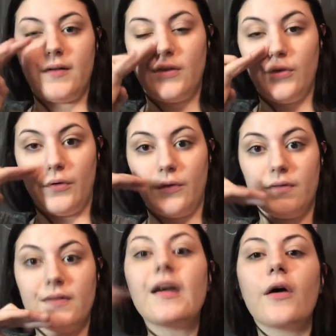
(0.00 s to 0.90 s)
You're
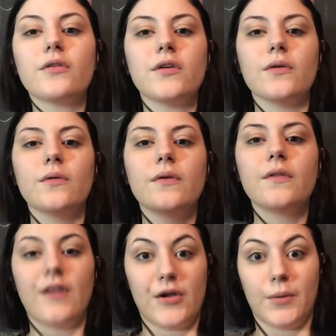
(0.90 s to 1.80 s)
telling you
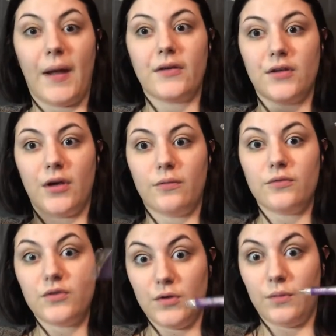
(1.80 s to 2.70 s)
that you're about to go
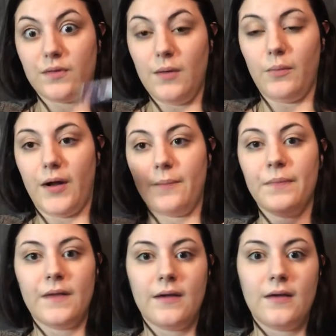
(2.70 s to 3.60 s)
to somewhere.
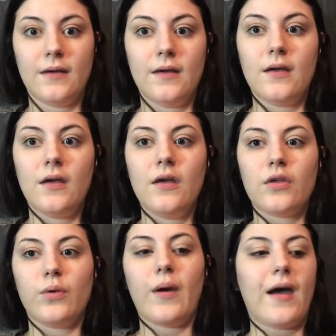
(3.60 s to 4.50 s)

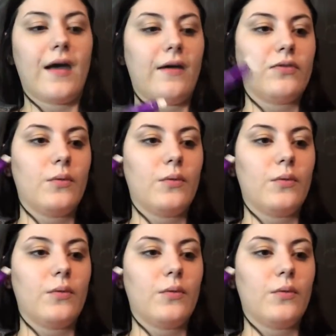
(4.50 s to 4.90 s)
You have the